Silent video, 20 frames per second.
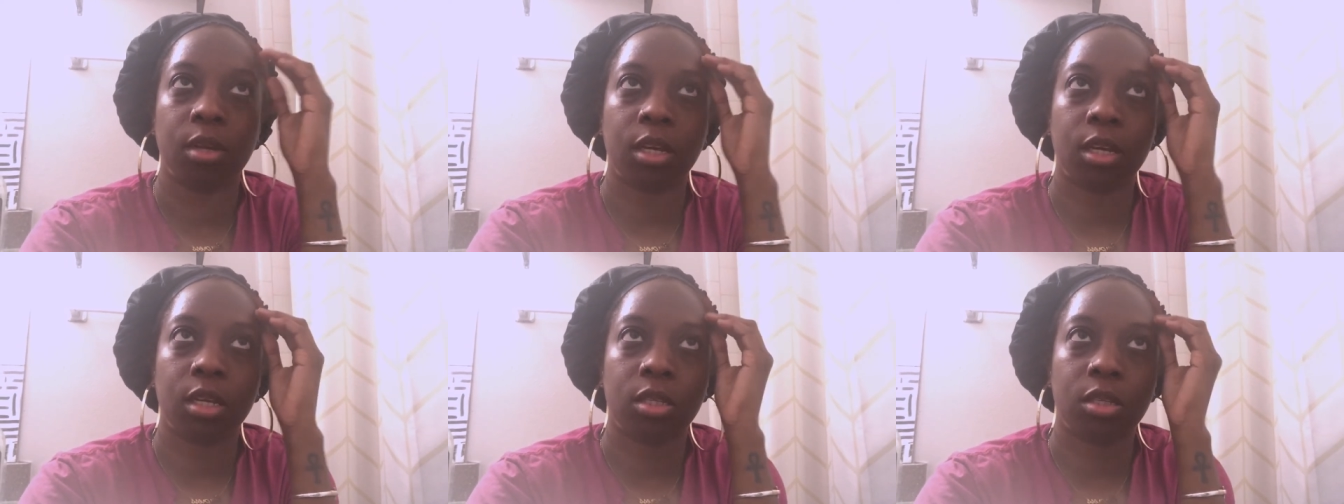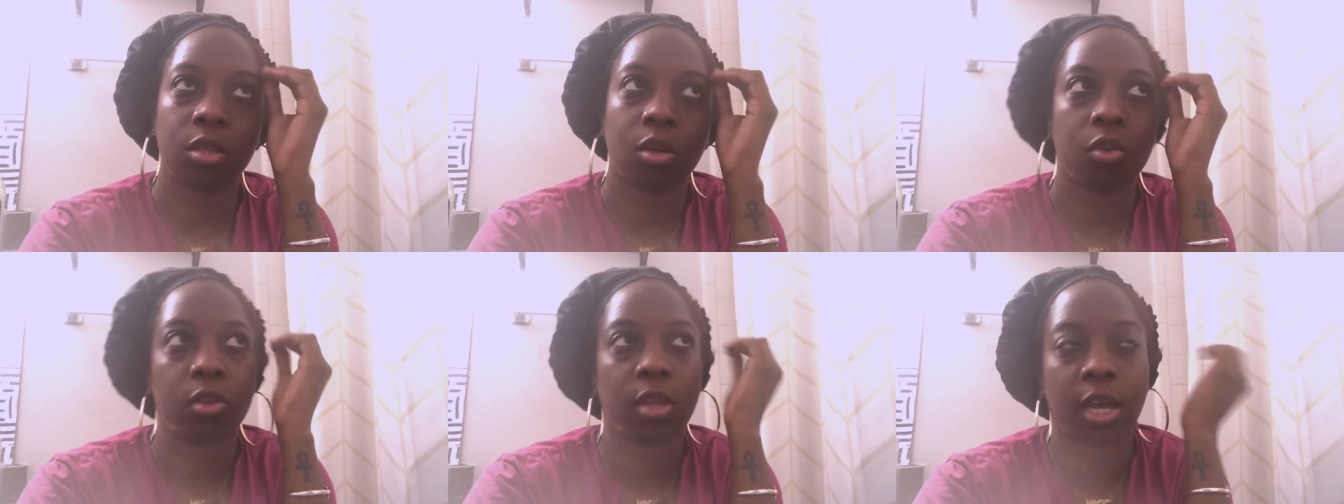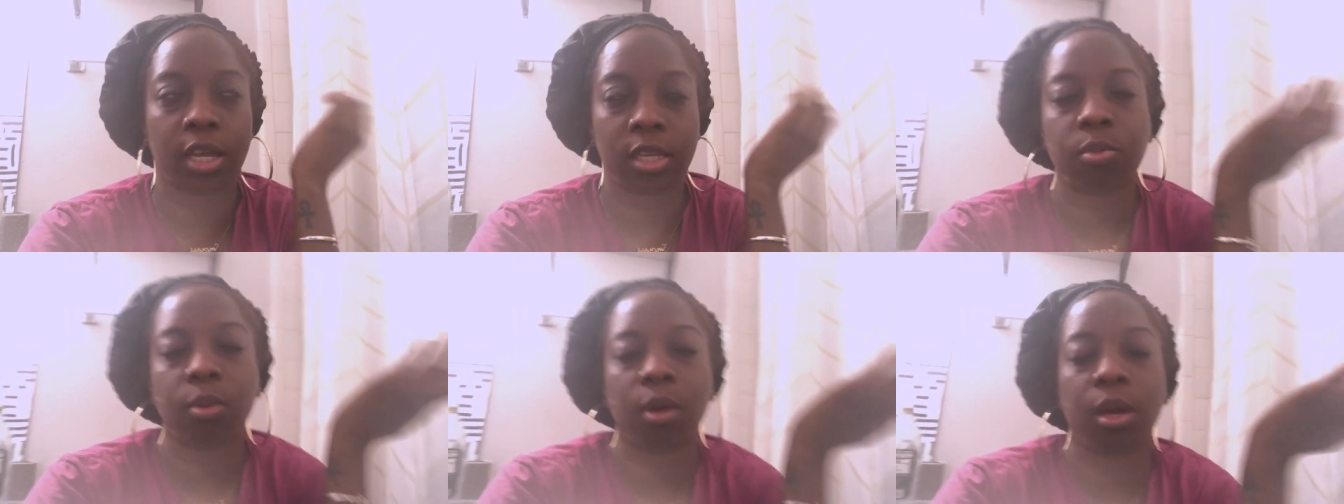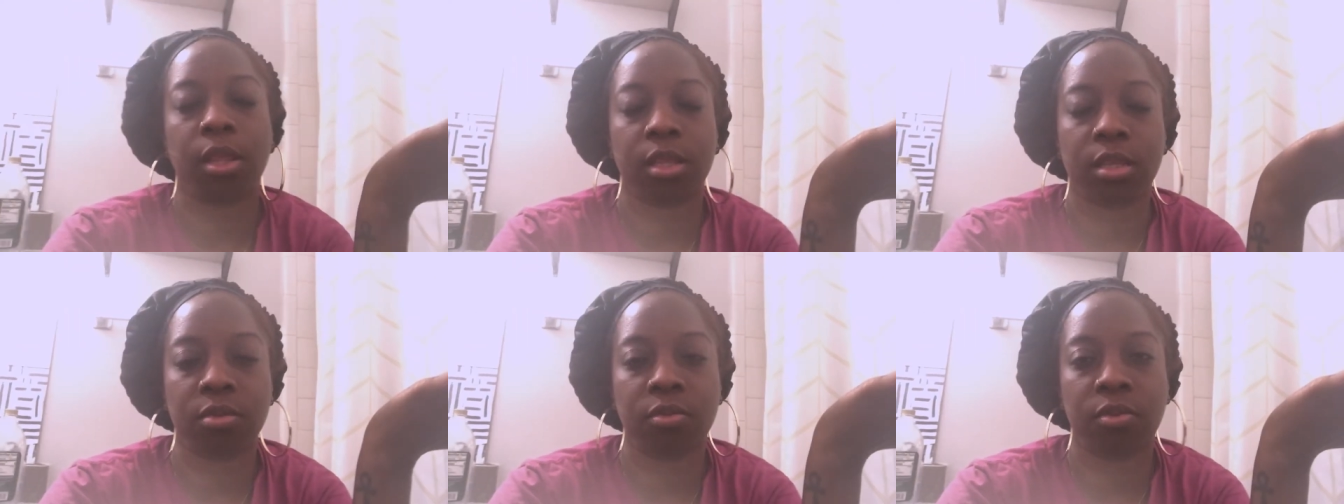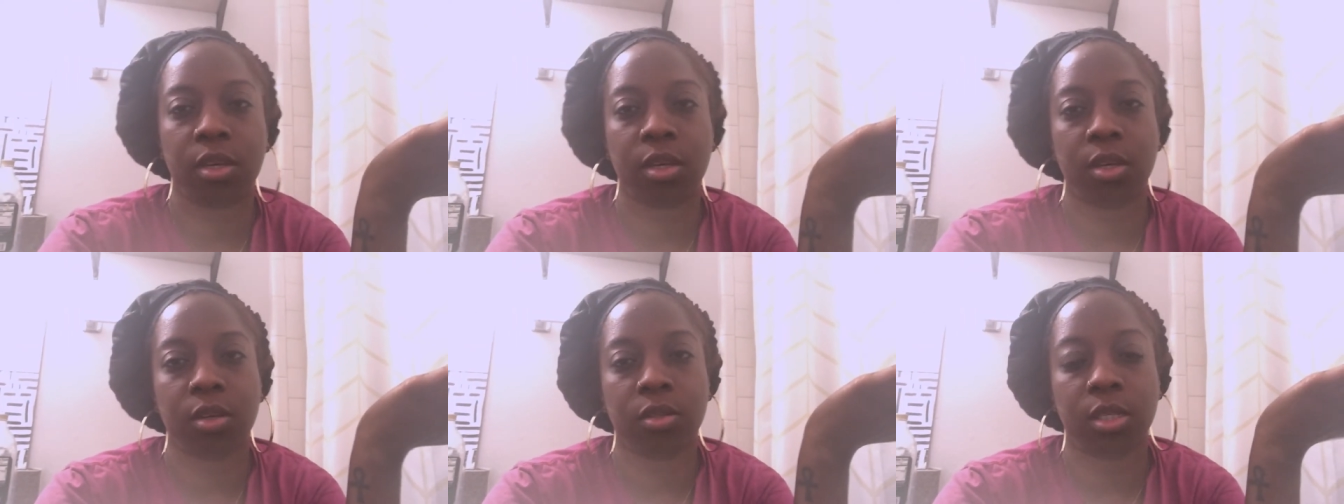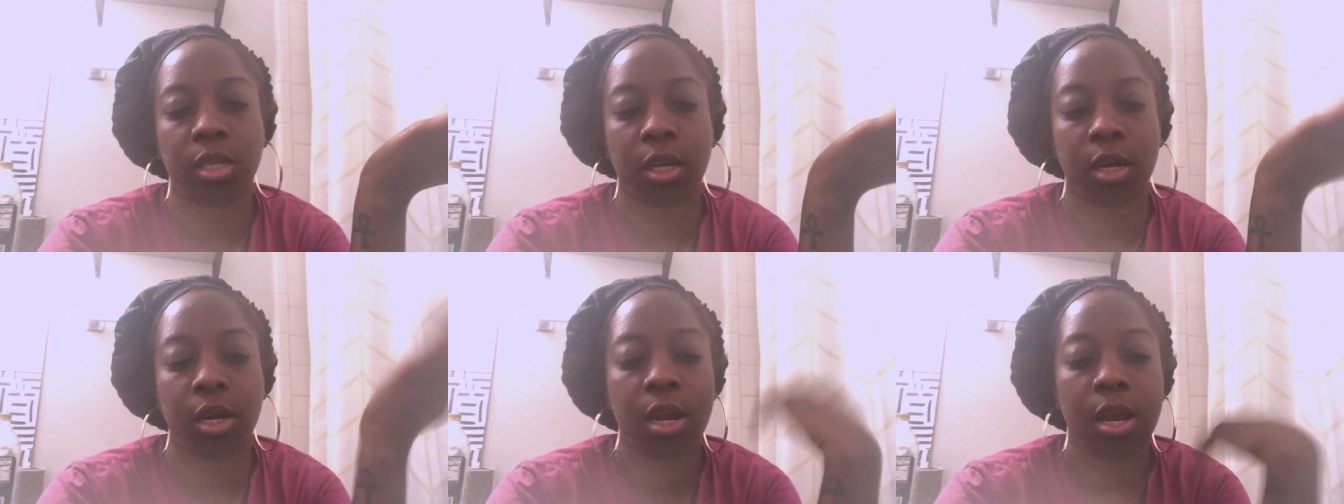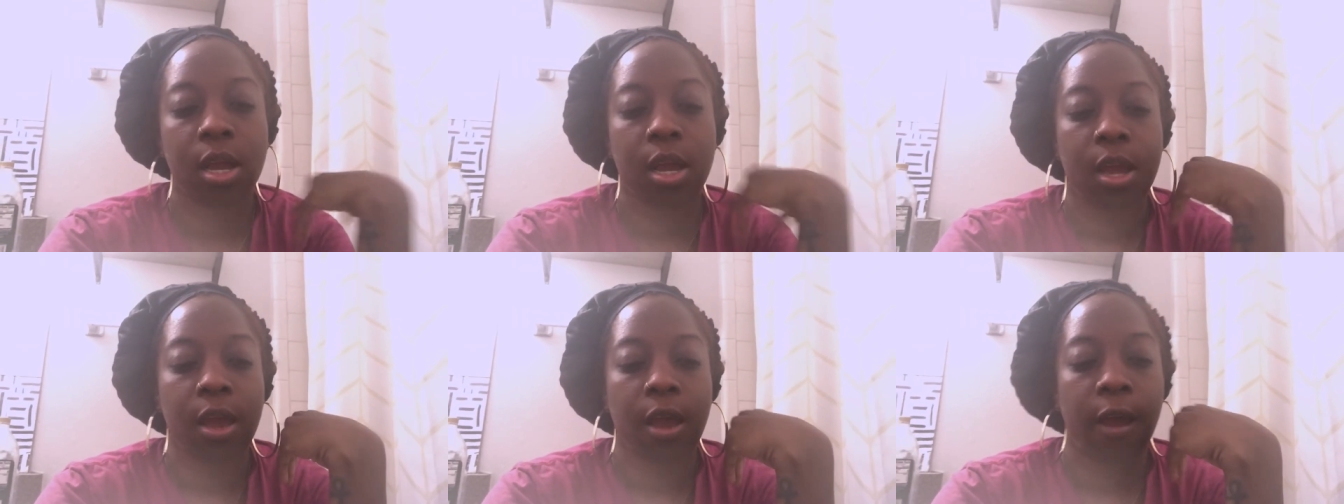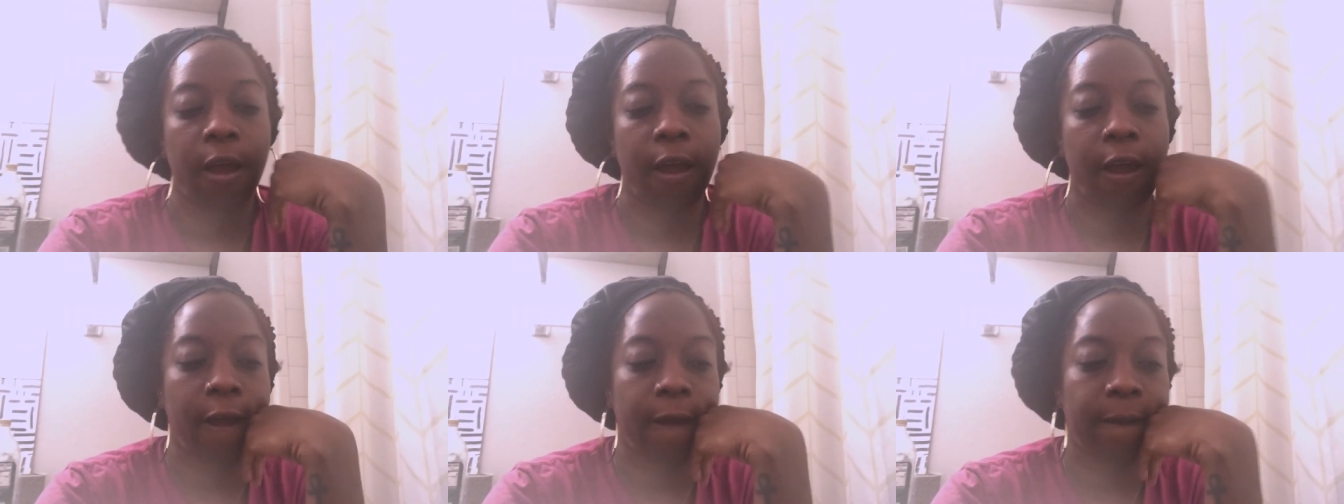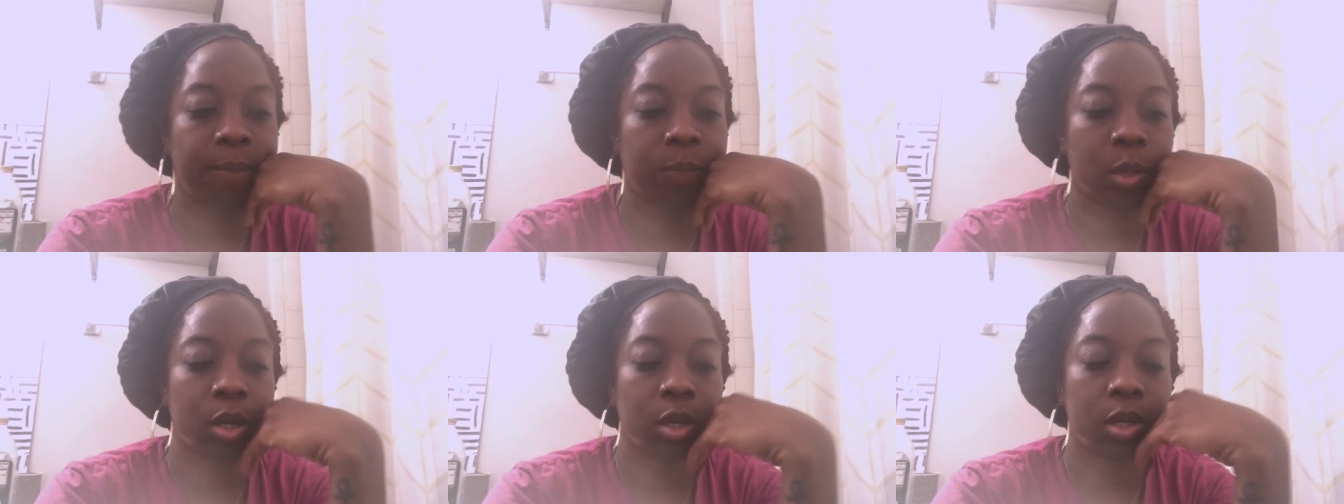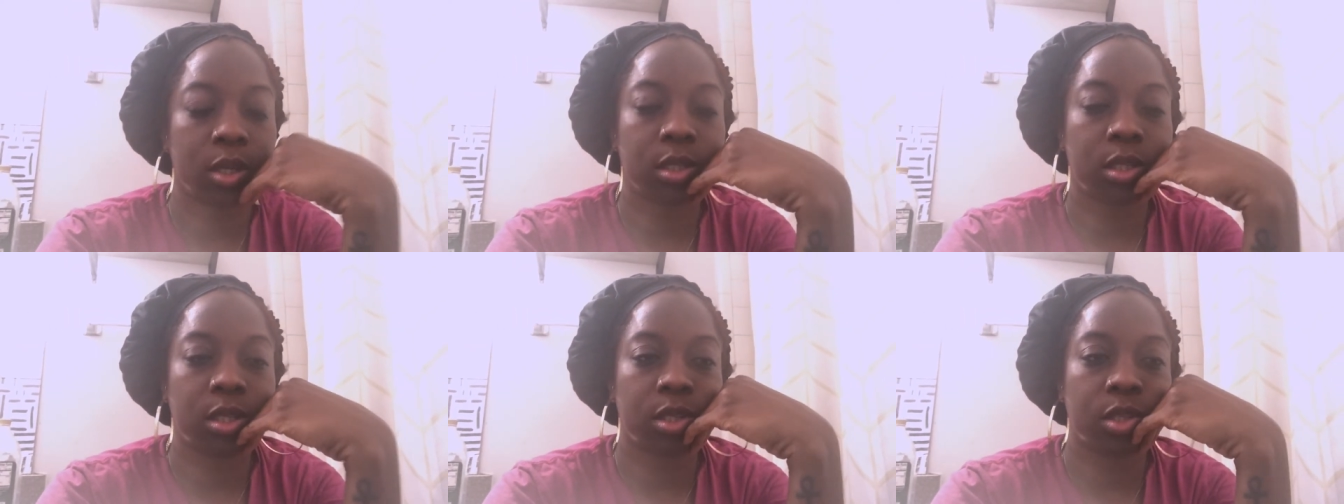So that's why this video is here. I'm going to